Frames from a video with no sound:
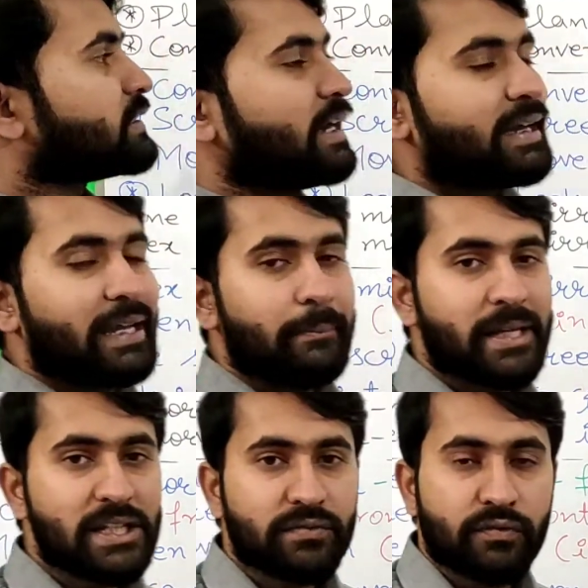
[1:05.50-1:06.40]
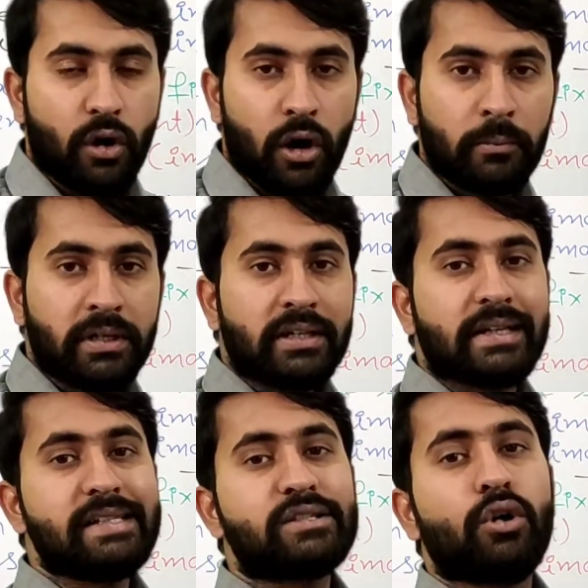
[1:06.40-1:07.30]
the image formed
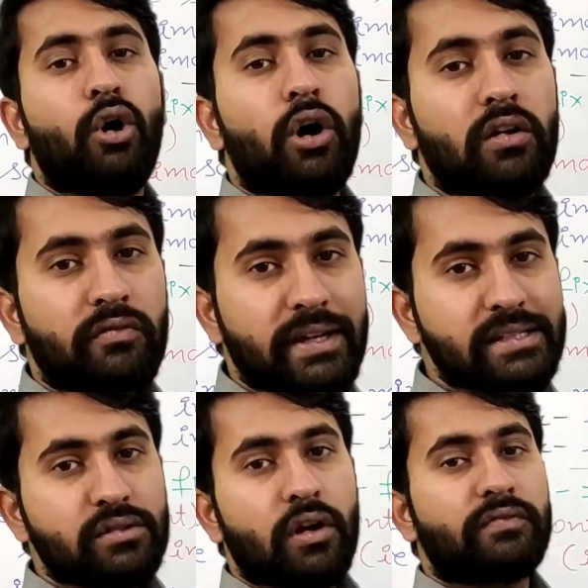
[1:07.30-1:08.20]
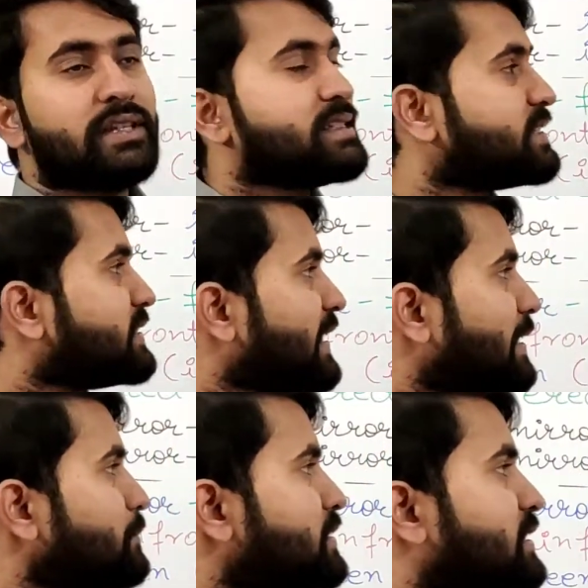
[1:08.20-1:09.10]
is always of the
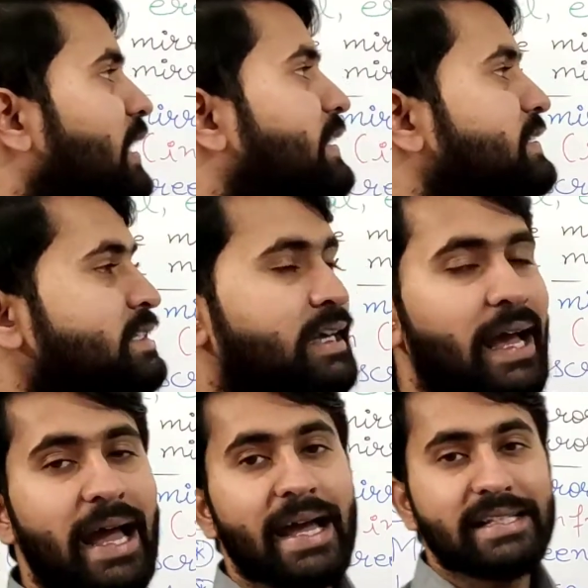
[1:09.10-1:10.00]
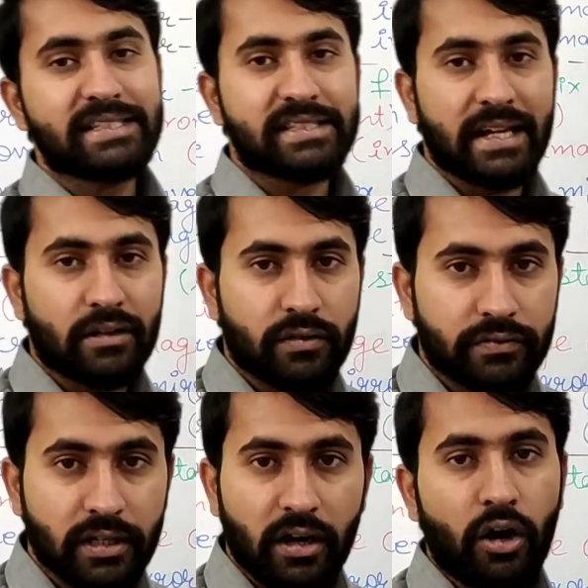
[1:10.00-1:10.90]
same size as that of
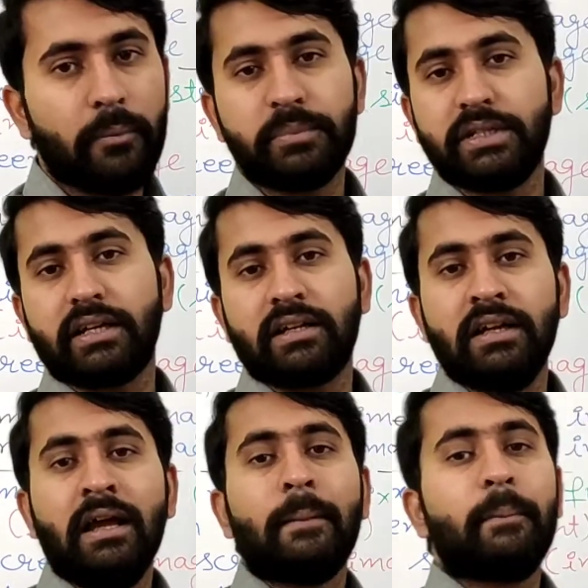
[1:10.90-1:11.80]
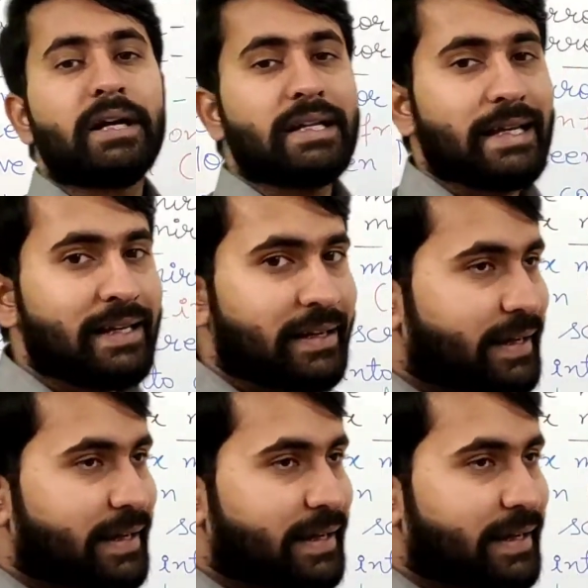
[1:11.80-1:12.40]
the object. But in